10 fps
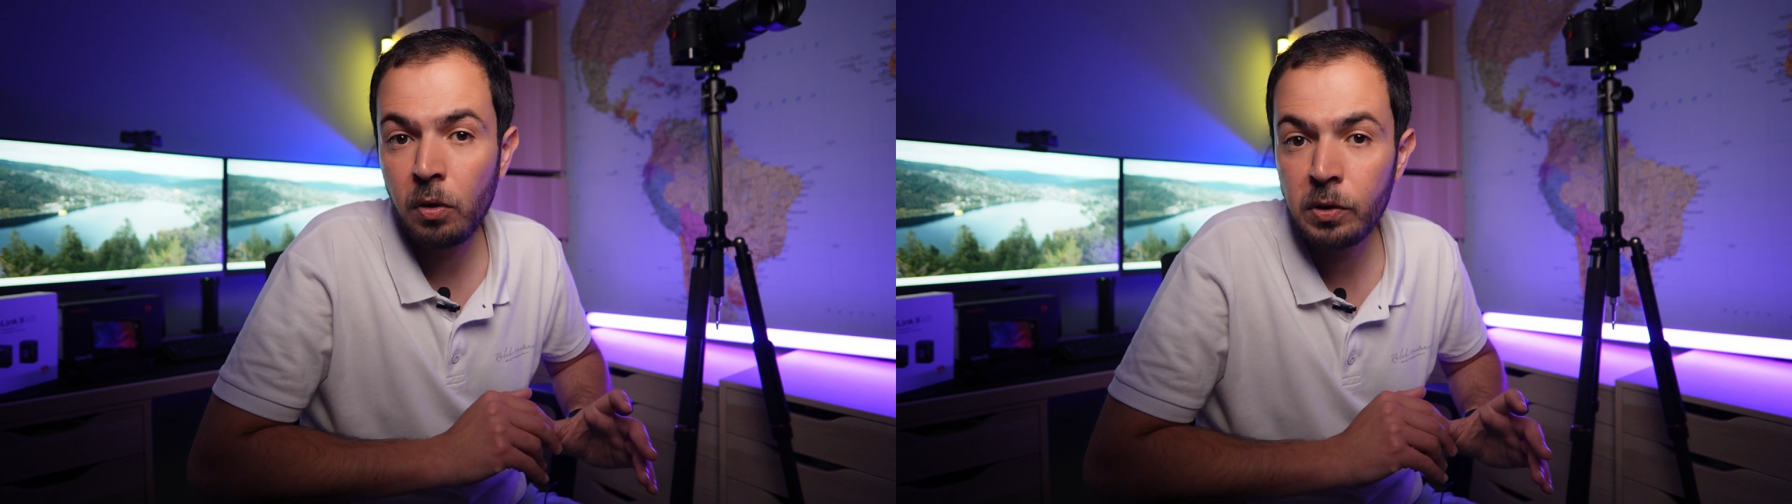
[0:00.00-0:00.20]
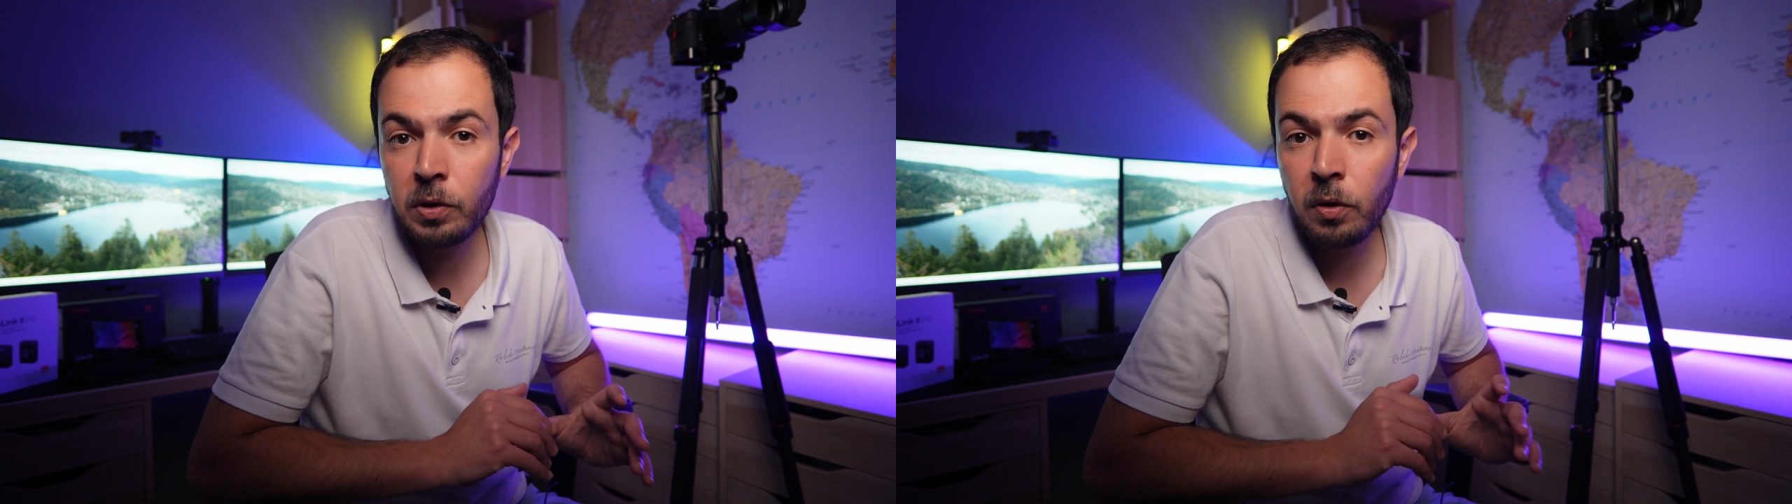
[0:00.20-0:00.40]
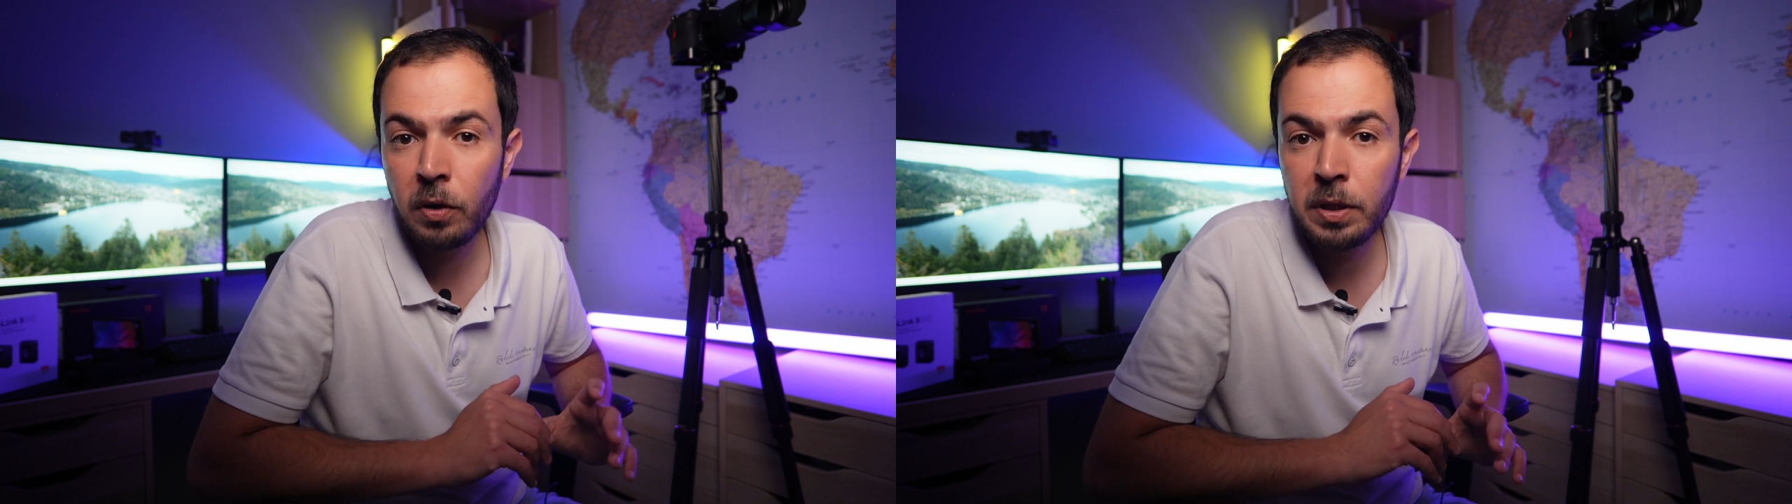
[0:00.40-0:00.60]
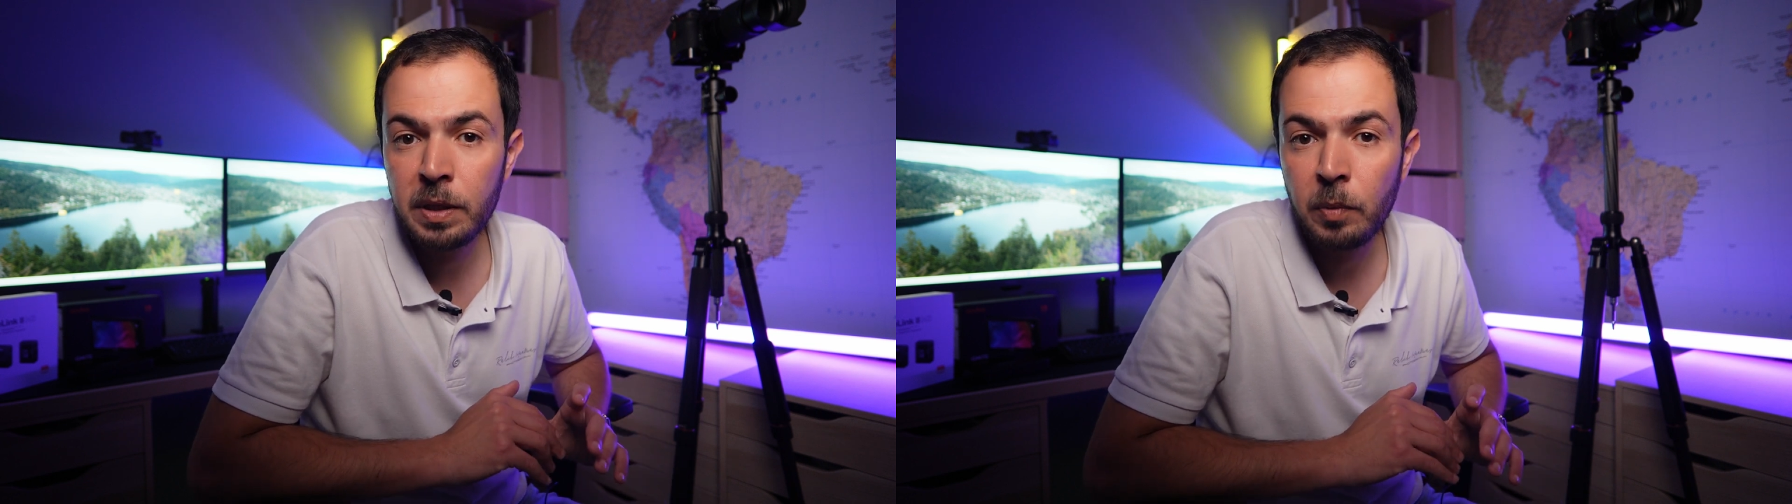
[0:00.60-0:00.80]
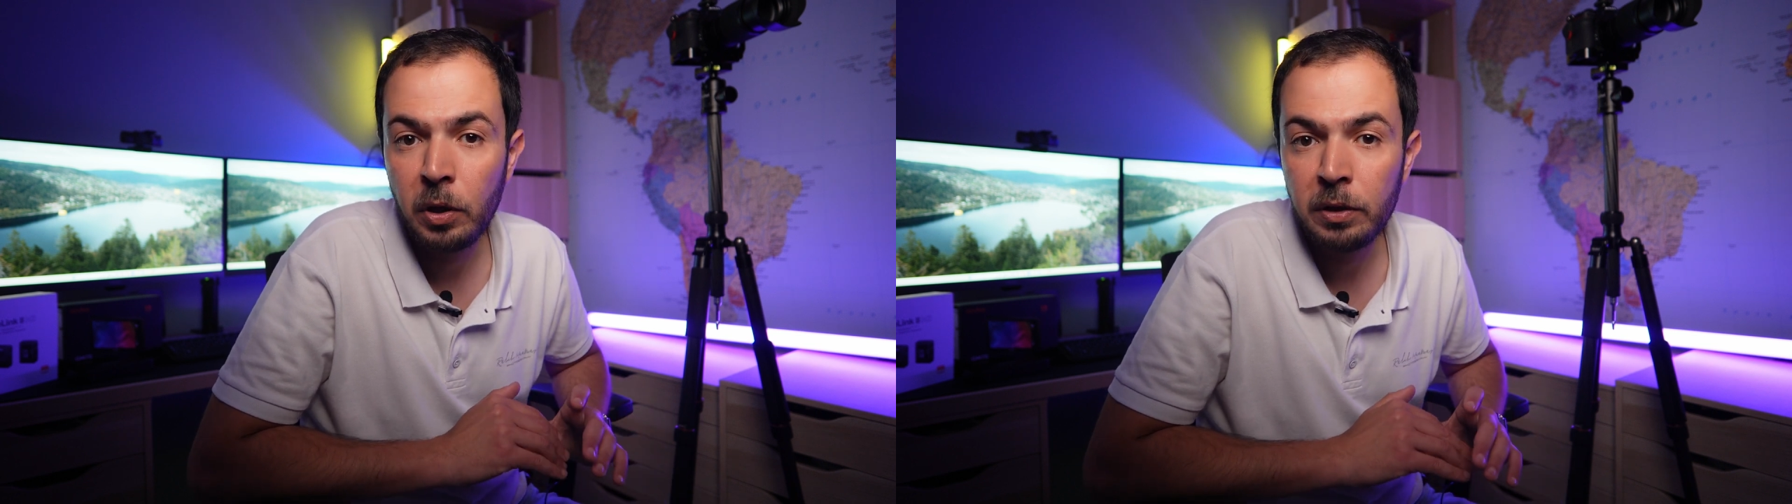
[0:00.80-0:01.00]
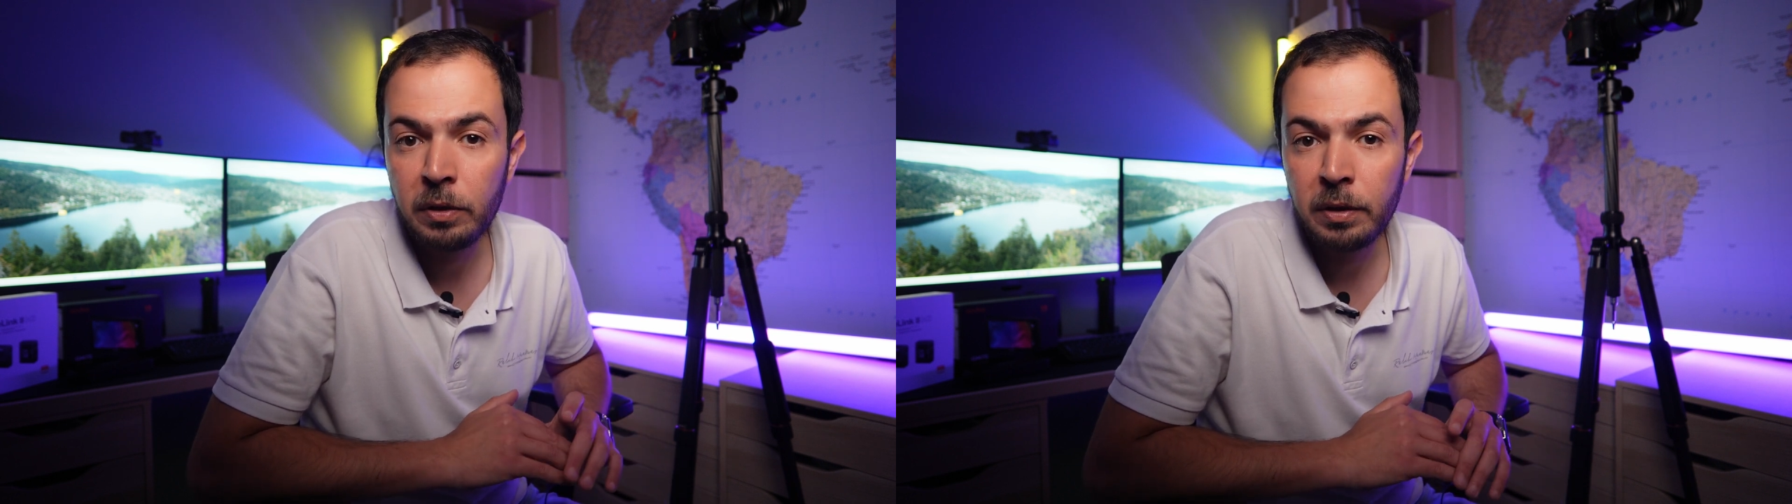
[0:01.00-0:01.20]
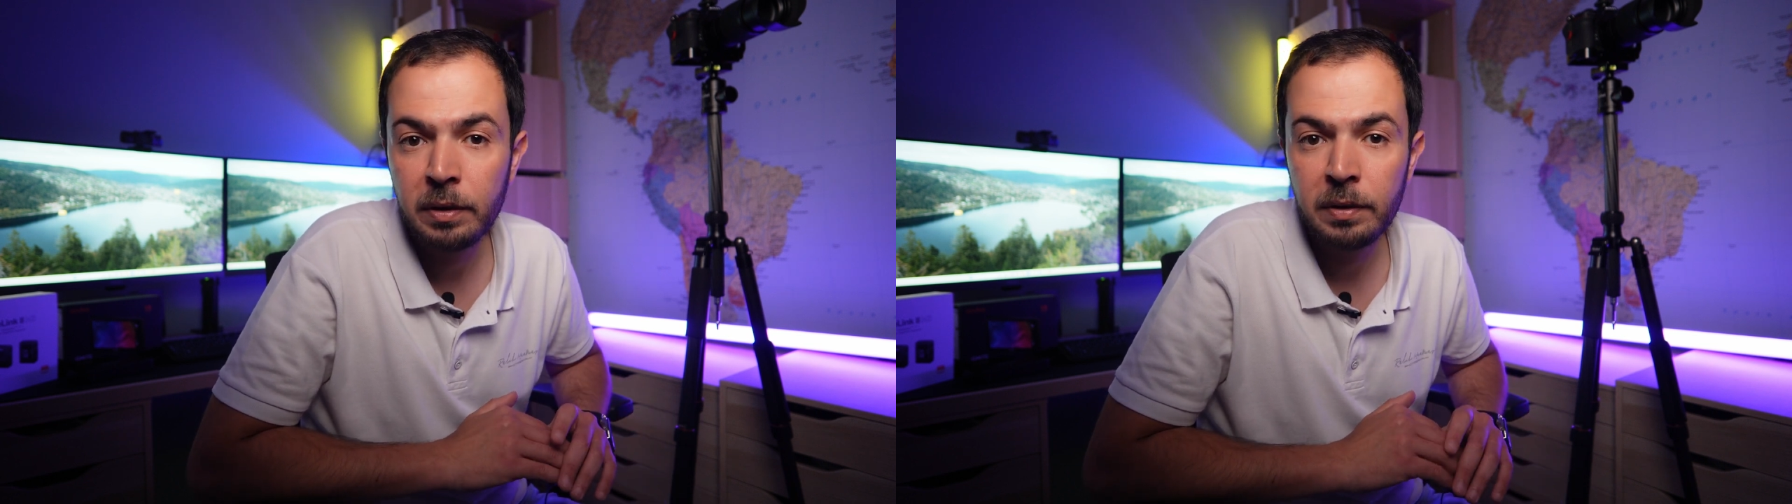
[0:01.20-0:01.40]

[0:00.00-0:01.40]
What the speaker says: also on this monitor.